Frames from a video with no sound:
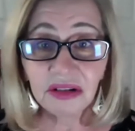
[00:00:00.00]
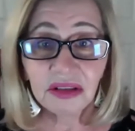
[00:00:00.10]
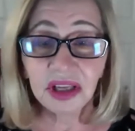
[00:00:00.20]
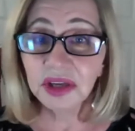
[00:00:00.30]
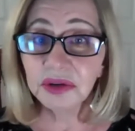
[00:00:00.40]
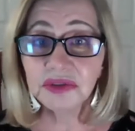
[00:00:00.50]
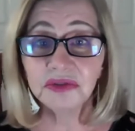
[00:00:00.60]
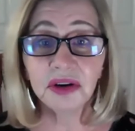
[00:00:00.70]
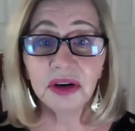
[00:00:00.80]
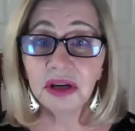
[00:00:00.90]
Like, he was
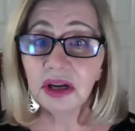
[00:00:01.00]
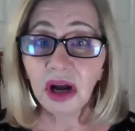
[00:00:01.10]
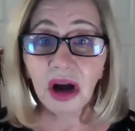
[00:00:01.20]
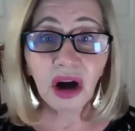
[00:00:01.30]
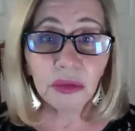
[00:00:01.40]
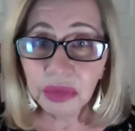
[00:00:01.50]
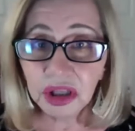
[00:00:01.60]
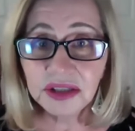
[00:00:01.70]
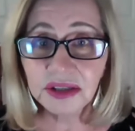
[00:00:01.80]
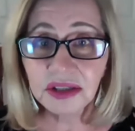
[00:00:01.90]
very humble
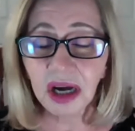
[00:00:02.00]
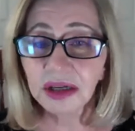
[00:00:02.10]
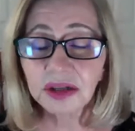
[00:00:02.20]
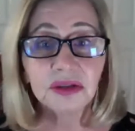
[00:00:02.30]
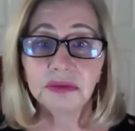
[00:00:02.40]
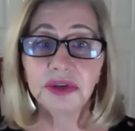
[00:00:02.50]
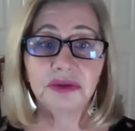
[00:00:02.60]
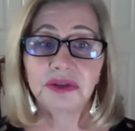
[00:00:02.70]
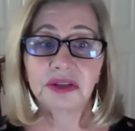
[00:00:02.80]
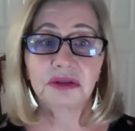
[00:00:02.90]
as a doctor, which
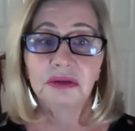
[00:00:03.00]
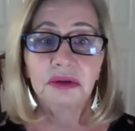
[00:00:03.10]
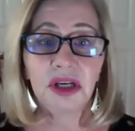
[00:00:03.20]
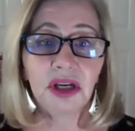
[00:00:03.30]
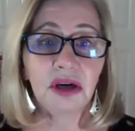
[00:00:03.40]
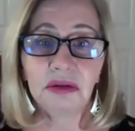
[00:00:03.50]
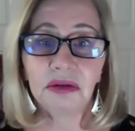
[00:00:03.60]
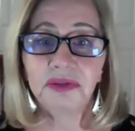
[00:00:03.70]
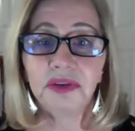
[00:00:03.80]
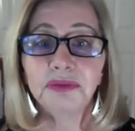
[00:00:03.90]
is, if
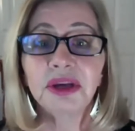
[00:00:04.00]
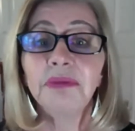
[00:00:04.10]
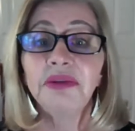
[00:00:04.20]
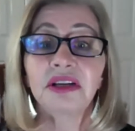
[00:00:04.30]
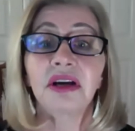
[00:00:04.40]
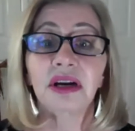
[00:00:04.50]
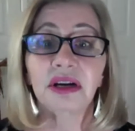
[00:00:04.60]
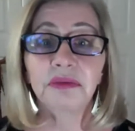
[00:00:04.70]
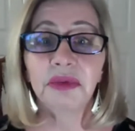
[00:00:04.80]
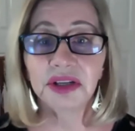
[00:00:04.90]
you're going to be a doctor,
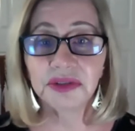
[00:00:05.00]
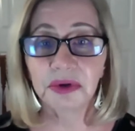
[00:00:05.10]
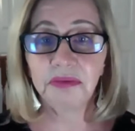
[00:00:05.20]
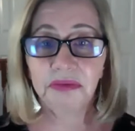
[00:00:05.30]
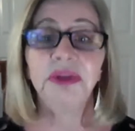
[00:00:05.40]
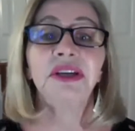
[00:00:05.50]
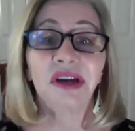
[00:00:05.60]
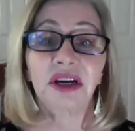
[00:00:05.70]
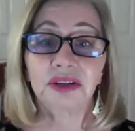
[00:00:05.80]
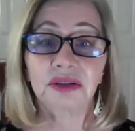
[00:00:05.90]
you might as well be a
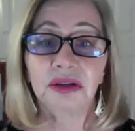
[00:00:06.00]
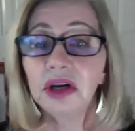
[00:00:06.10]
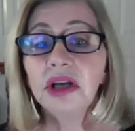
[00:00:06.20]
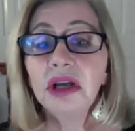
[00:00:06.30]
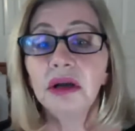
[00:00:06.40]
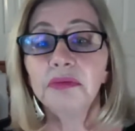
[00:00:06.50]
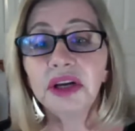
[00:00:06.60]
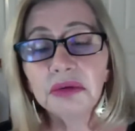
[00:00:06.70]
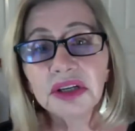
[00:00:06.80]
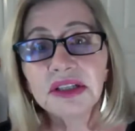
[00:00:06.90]
doctor. But he
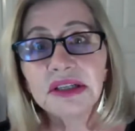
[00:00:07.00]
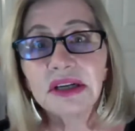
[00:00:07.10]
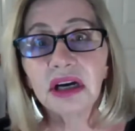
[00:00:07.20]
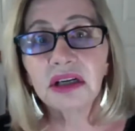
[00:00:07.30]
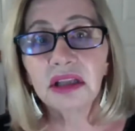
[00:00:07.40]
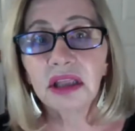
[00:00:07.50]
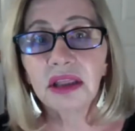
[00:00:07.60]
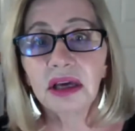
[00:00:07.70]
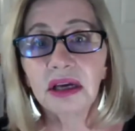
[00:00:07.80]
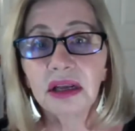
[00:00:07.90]
wasn't a doctor like
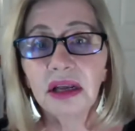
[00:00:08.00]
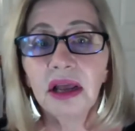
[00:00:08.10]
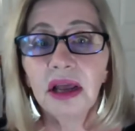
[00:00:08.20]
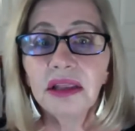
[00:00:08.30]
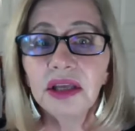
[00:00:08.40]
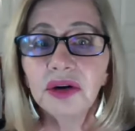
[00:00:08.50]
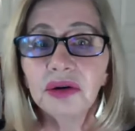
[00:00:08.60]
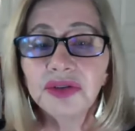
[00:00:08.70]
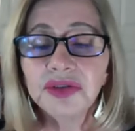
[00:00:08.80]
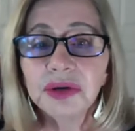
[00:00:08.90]
that. And then
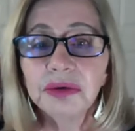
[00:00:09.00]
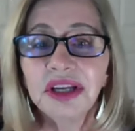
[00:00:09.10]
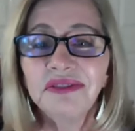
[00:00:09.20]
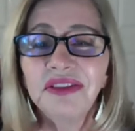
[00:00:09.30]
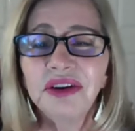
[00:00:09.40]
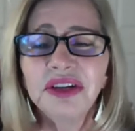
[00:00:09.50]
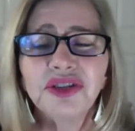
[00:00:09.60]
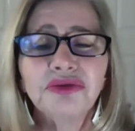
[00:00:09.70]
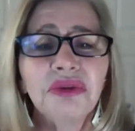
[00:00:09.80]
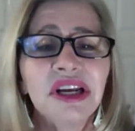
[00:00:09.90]
also, he had very
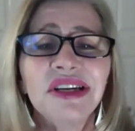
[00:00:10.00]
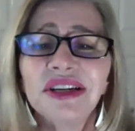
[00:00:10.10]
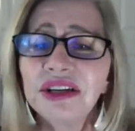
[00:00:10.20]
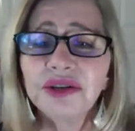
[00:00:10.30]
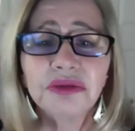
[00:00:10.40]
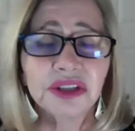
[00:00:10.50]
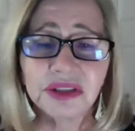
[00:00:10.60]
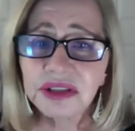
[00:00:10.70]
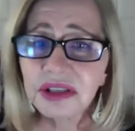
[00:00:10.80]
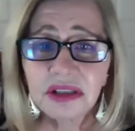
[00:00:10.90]
strange
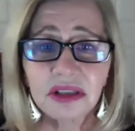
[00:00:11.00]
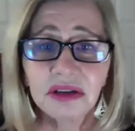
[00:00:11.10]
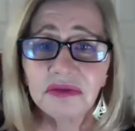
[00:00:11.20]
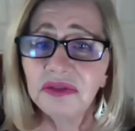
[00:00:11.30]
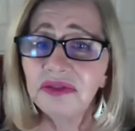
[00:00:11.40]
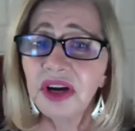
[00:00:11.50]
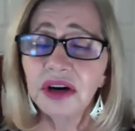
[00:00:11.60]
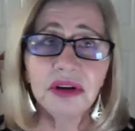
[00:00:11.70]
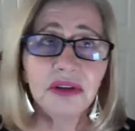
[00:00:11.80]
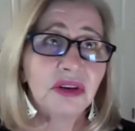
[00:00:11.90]
interests,
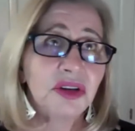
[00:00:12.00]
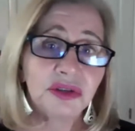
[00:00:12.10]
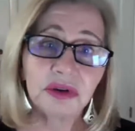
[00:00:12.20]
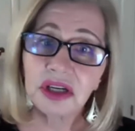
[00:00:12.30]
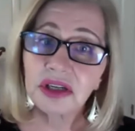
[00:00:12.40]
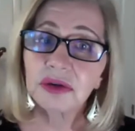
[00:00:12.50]
very, very strange.